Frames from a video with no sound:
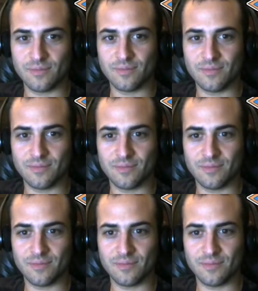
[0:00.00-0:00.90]

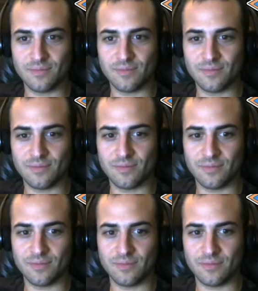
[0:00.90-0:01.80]

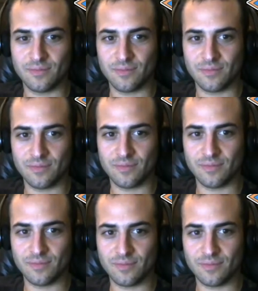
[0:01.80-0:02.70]

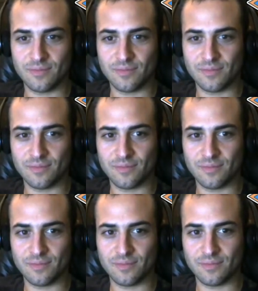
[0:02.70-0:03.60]

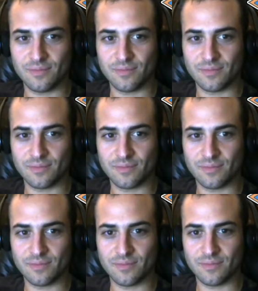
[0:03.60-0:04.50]

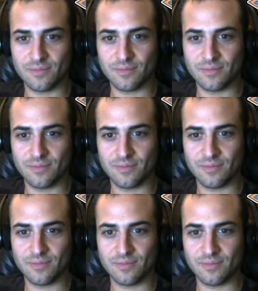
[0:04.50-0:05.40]

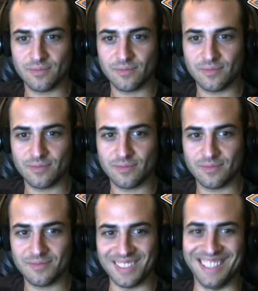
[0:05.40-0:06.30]

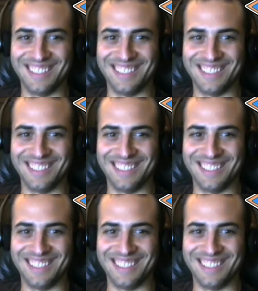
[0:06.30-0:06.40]
The person shown says nothing.